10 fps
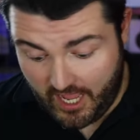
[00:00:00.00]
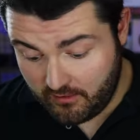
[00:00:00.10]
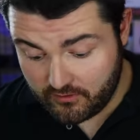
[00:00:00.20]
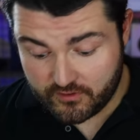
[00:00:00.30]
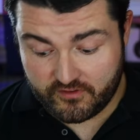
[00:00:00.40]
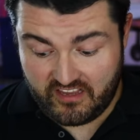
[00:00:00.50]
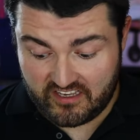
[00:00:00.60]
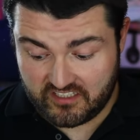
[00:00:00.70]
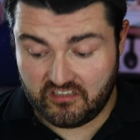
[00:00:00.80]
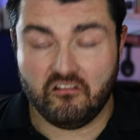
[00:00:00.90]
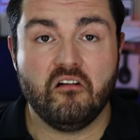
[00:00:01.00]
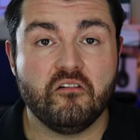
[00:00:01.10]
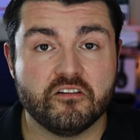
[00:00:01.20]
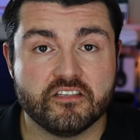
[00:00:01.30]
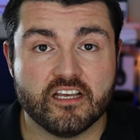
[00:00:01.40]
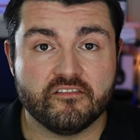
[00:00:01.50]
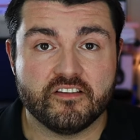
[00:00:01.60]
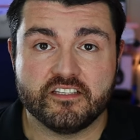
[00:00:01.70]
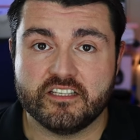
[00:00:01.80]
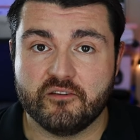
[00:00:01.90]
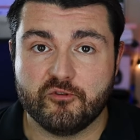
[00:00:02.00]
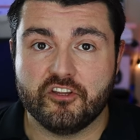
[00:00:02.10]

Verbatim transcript: I'll also test the longer selfie stick